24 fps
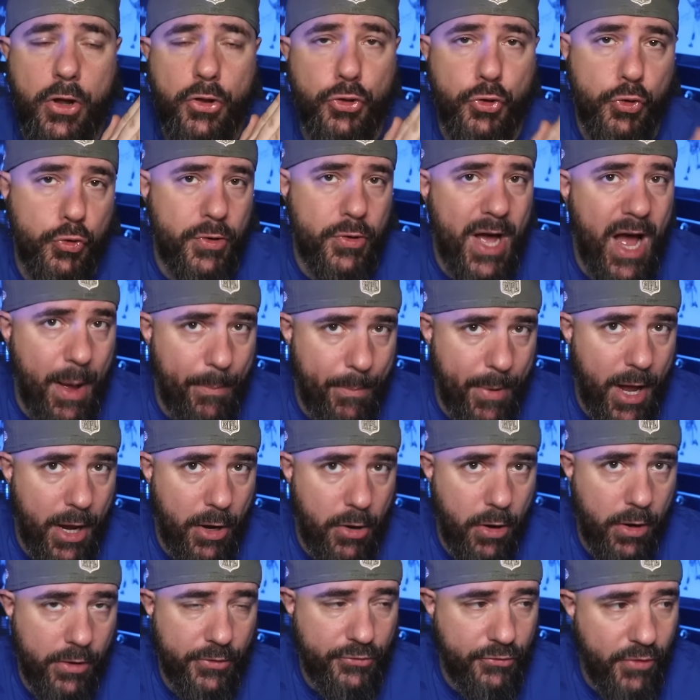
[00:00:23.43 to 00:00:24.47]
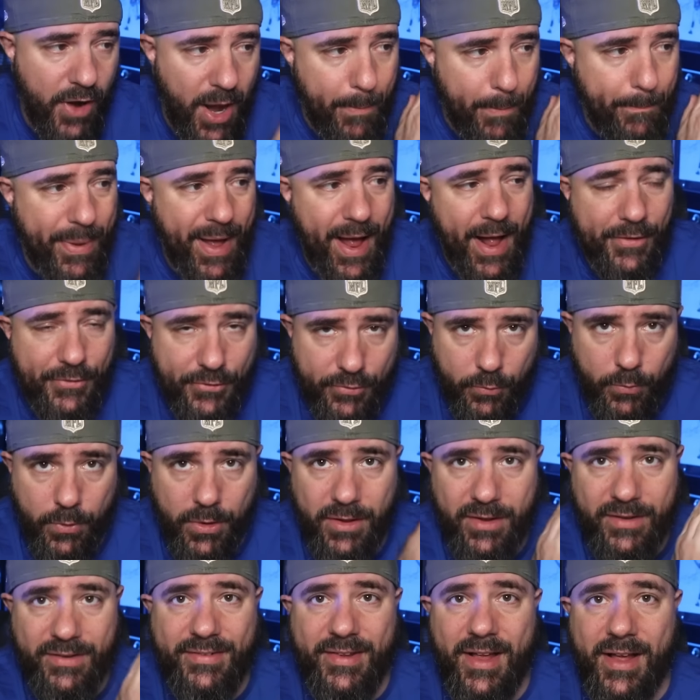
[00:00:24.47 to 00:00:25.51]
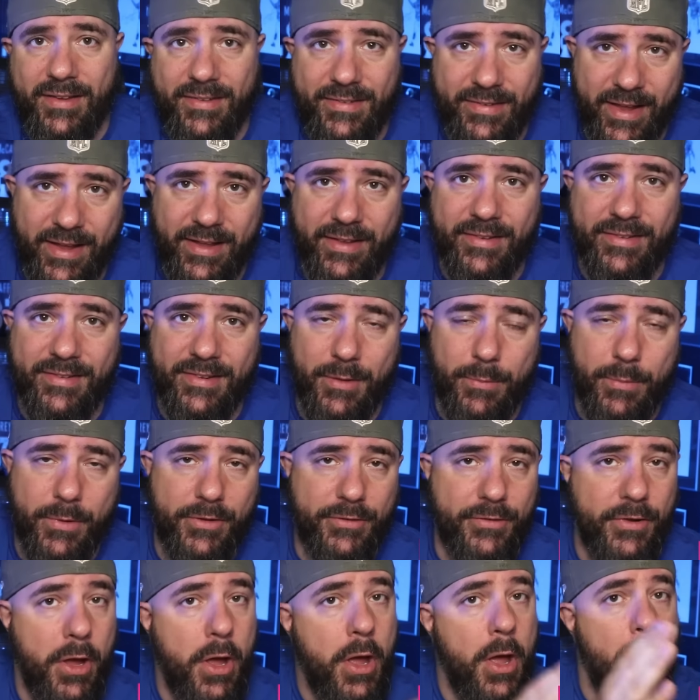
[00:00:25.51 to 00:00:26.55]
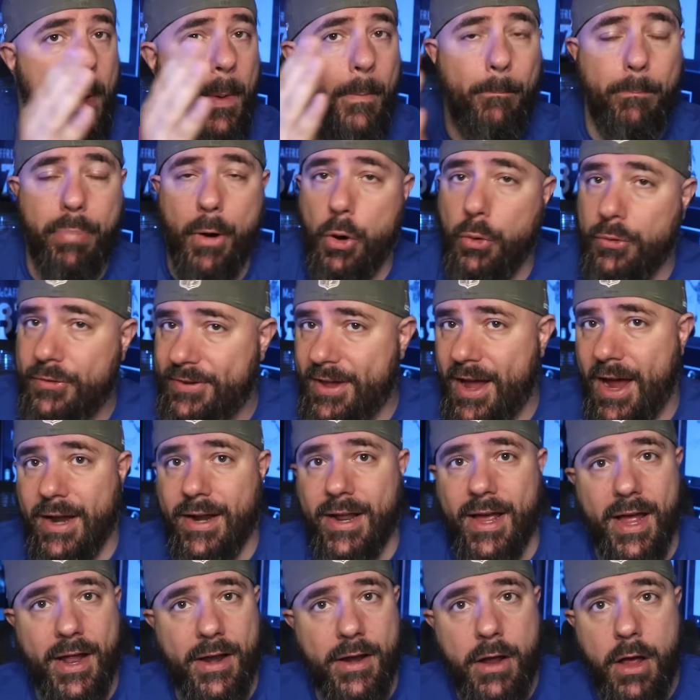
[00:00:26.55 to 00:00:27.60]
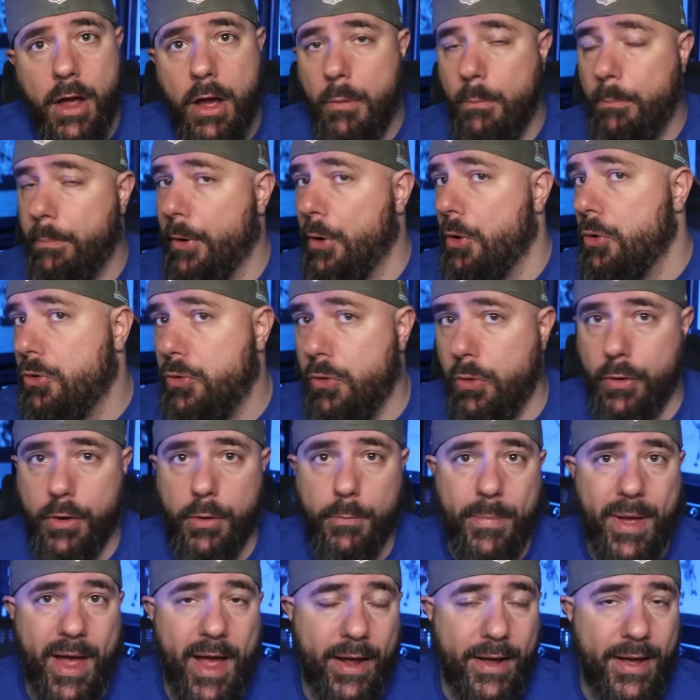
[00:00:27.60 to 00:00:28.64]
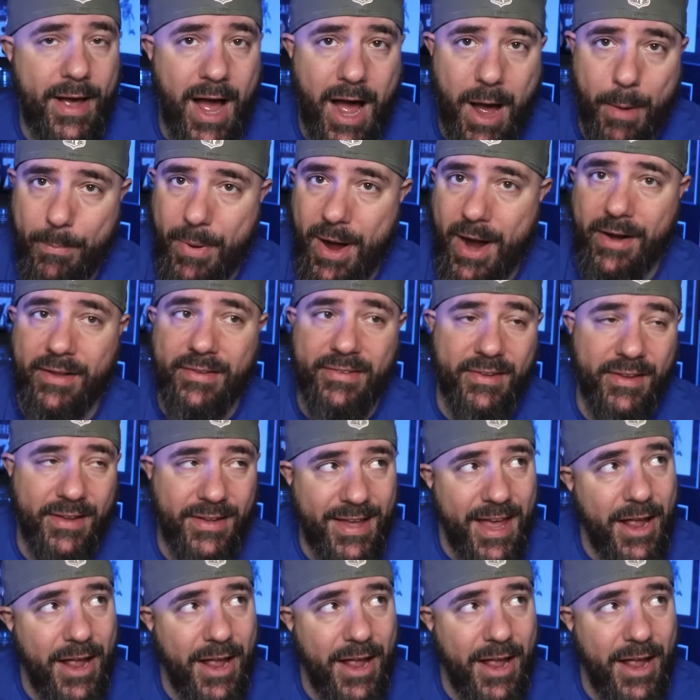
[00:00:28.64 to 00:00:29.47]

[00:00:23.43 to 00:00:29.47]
New combine cards dropped. Patrick Willis, Isaiah Simmons, Bo tight end, Bo cornerback, combine is lit.